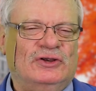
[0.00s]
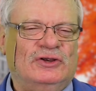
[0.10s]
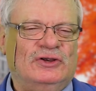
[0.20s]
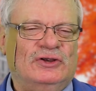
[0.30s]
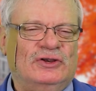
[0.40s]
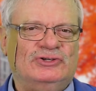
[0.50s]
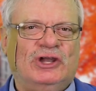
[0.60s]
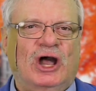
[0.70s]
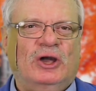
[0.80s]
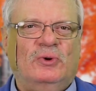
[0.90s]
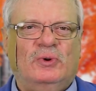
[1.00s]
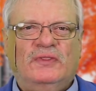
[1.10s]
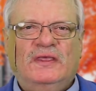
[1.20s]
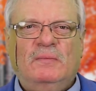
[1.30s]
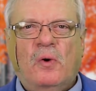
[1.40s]
Morning Steve Freed in Chicago
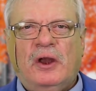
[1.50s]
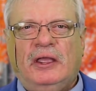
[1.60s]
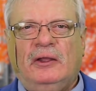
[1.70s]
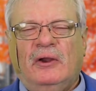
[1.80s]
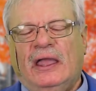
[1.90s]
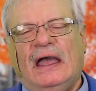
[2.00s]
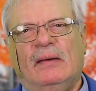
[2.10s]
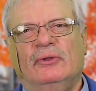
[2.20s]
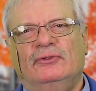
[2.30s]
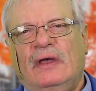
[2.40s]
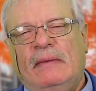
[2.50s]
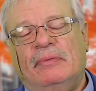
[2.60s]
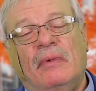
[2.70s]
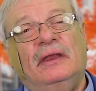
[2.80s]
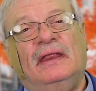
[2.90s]
with the morning grain comment. So
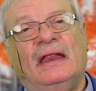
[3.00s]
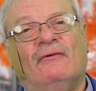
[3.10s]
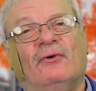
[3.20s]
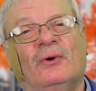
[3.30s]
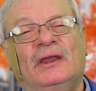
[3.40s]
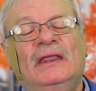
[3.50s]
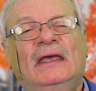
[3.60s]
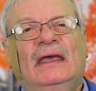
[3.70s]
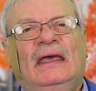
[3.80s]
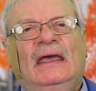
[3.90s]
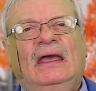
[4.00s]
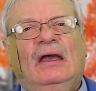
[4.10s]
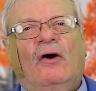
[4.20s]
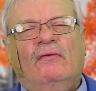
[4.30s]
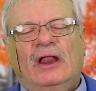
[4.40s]
happy Monday to everyone.
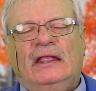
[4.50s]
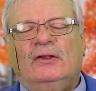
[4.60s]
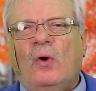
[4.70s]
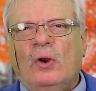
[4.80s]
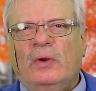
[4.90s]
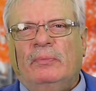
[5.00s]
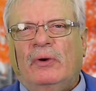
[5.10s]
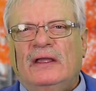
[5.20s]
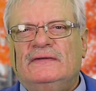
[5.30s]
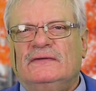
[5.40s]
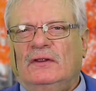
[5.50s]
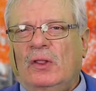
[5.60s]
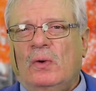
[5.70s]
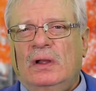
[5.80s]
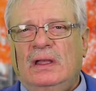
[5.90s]
Overnight corn and wheat prices are
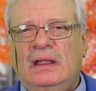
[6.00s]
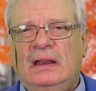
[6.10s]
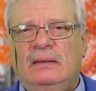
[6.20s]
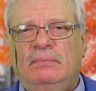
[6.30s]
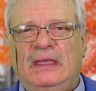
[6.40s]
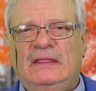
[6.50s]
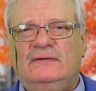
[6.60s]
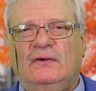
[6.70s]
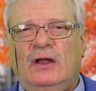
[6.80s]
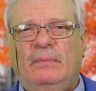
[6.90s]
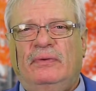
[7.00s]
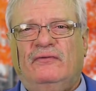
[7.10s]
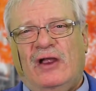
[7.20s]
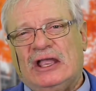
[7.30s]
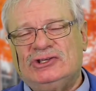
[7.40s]
lower. Beans are up
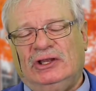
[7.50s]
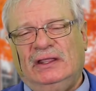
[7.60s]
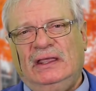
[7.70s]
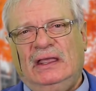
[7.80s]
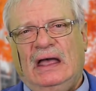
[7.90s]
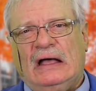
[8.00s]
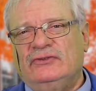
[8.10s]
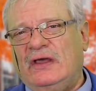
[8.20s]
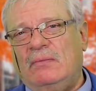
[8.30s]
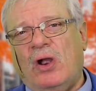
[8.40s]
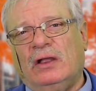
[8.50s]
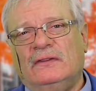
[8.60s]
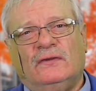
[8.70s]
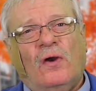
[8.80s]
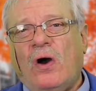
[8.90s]
fractionally. Outside
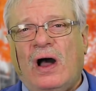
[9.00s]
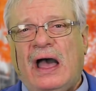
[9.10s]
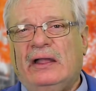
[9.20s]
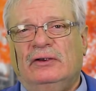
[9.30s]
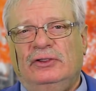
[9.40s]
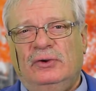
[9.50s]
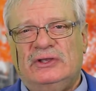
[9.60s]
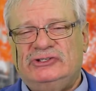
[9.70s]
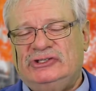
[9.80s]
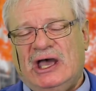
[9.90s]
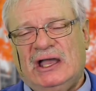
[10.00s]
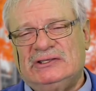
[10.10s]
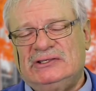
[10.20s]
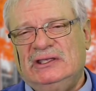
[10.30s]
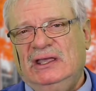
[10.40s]
markets are all higher. U.S.
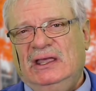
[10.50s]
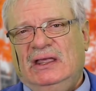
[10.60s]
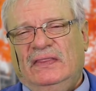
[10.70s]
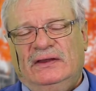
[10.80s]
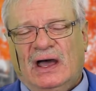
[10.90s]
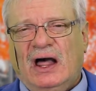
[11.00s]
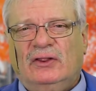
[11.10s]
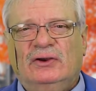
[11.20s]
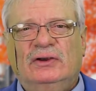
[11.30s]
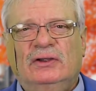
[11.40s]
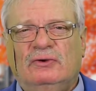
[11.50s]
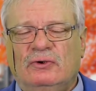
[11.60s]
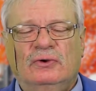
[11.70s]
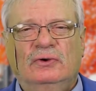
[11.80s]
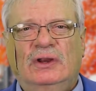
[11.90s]
stocks, the dollar,
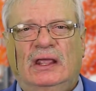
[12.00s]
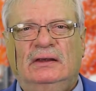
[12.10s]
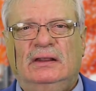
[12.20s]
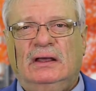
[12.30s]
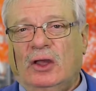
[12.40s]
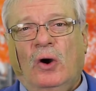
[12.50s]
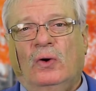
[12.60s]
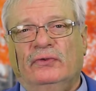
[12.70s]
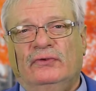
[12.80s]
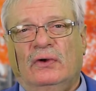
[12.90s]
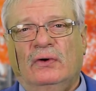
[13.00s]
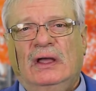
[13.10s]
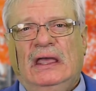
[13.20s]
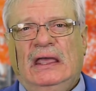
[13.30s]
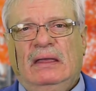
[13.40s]
crude, and uh, gold. So
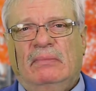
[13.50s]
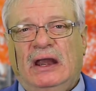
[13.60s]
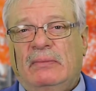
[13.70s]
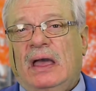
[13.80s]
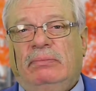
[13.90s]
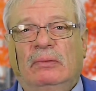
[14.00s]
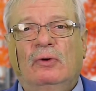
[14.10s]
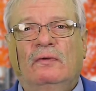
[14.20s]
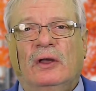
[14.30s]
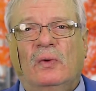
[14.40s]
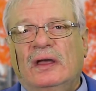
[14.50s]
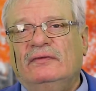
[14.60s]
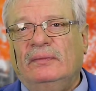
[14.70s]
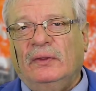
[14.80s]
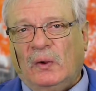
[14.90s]
money might be moving away
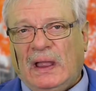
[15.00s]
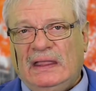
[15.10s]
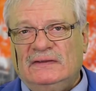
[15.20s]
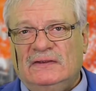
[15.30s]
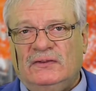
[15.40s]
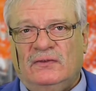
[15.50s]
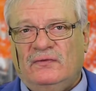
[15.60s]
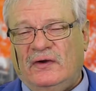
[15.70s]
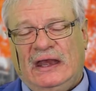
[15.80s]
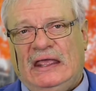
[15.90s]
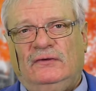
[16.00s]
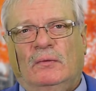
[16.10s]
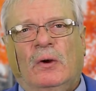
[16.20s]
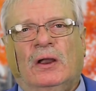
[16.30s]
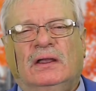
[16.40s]
from the grains into the
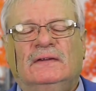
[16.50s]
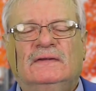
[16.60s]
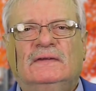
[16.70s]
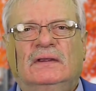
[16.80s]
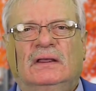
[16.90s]
financial markets.